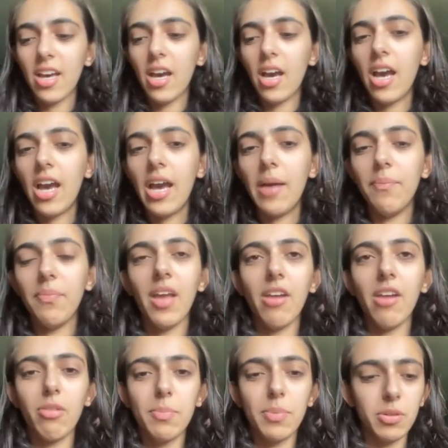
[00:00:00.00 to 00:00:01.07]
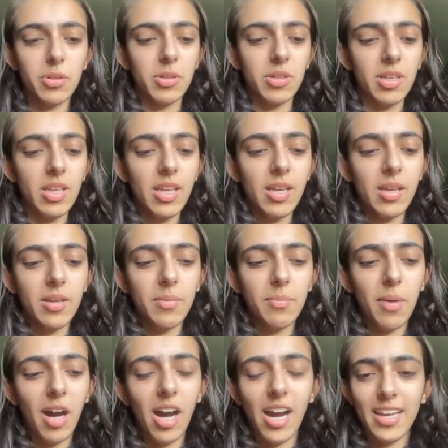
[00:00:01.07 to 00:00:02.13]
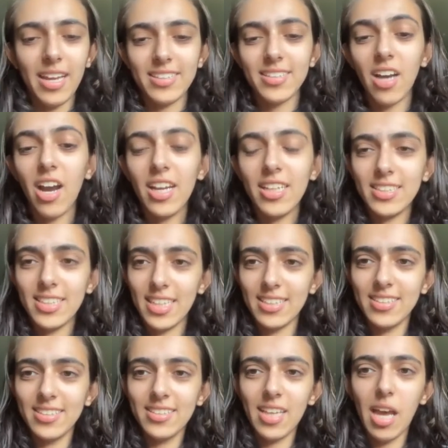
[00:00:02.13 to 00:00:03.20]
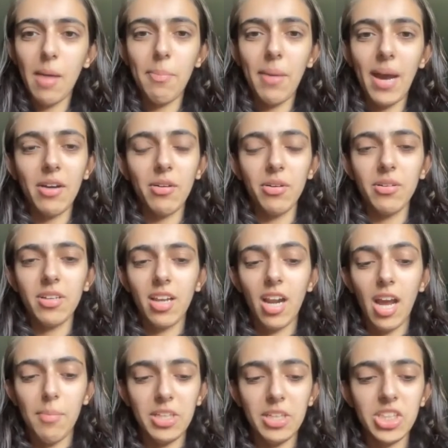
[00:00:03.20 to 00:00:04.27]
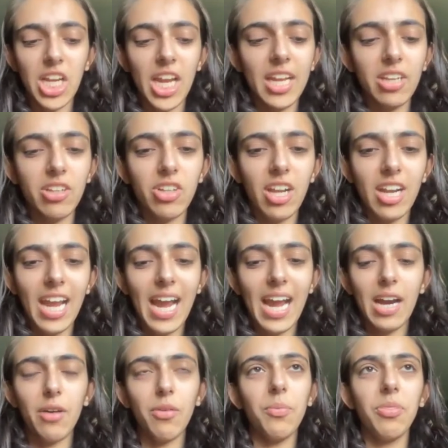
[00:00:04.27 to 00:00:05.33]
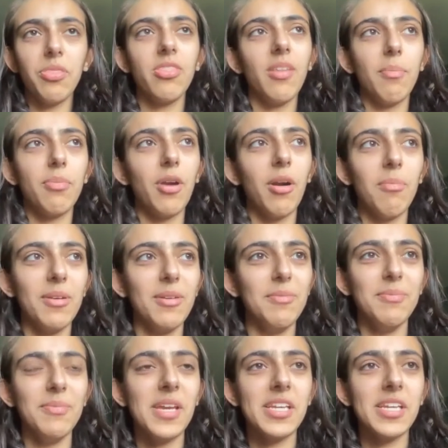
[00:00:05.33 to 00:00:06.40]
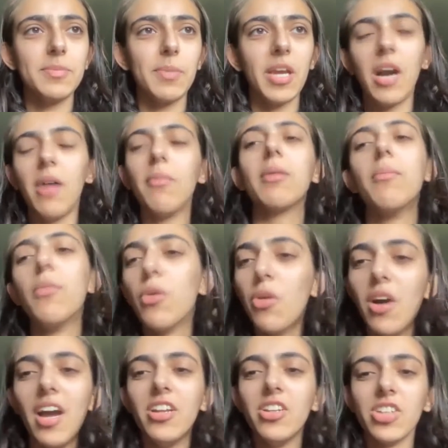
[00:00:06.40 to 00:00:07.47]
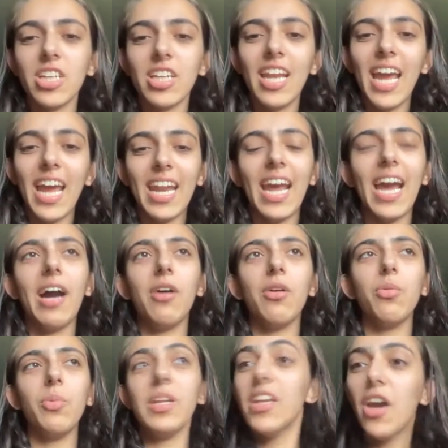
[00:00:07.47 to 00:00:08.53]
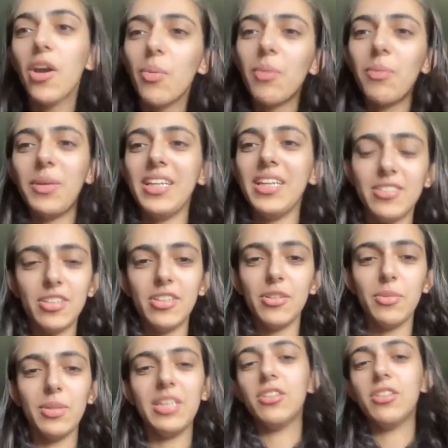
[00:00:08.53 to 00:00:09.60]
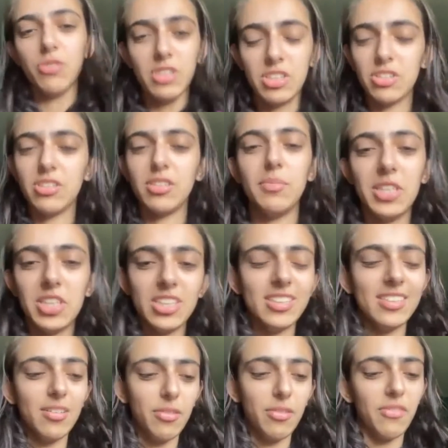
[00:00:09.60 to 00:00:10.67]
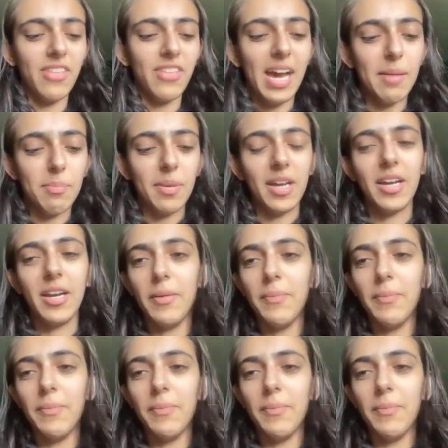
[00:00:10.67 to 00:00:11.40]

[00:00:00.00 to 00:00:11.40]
a report by scientists about climate change and how the problem is becoming more urgent and how we know what we need to do. We need to reduce emissions and all of that, but